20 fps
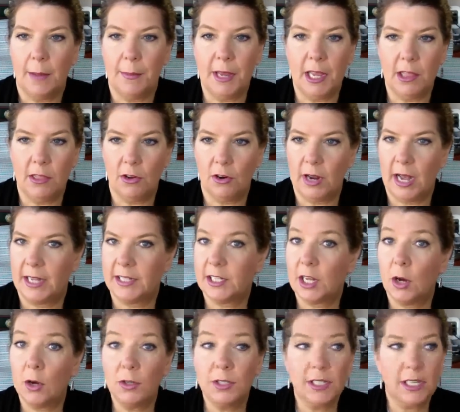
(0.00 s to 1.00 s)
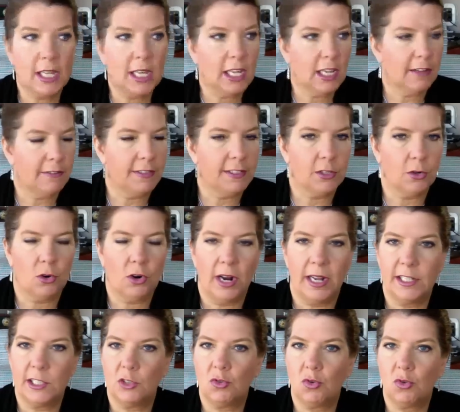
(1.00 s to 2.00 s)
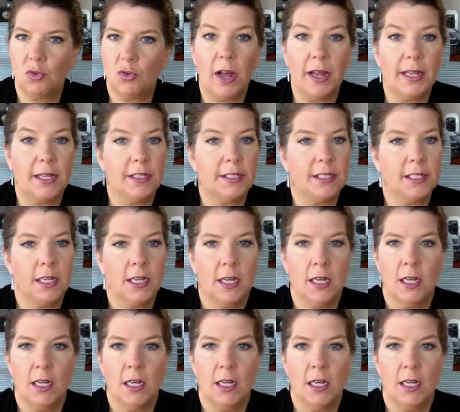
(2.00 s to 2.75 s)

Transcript: either as host gifts or as drawings.